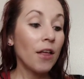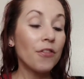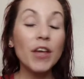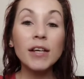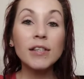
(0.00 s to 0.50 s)

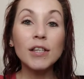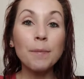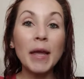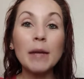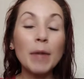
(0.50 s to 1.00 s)
This
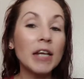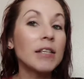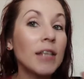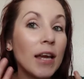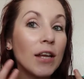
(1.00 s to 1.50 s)
made my
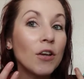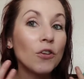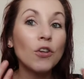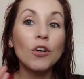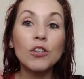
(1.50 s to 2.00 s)
skin
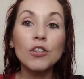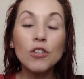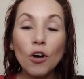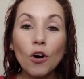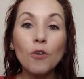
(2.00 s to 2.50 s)
look
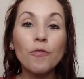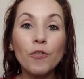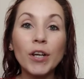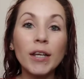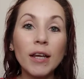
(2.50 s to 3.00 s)
so
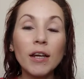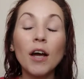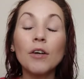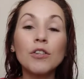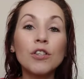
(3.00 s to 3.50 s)

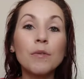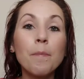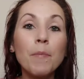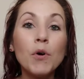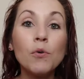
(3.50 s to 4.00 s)
freaking
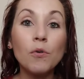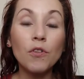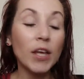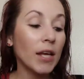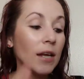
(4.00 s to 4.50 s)

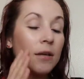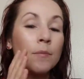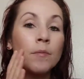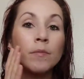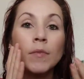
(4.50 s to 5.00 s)
smooth. Like it
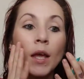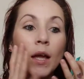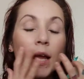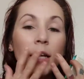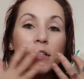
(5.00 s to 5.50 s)

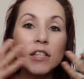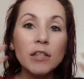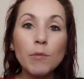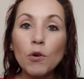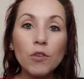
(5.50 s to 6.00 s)
it
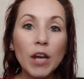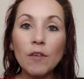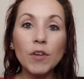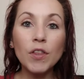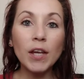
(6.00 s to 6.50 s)
smoothed
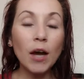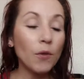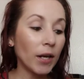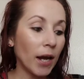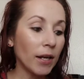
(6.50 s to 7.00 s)
everything
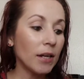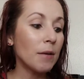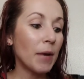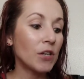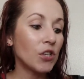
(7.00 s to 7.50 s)
out. Like I can
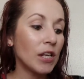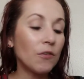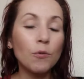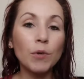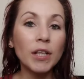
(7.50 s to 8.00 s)
imagine
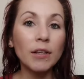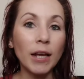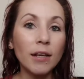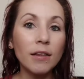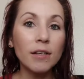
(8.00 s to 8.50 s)
even really
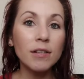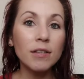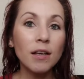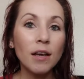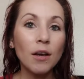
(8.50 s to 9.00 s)
liking
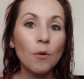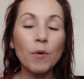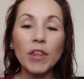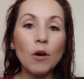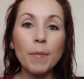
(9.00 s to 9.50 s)
this
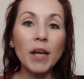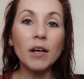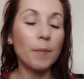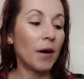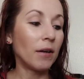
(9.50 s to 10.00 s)
without
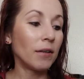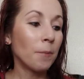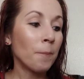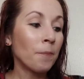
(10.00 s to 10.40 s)
makeup on.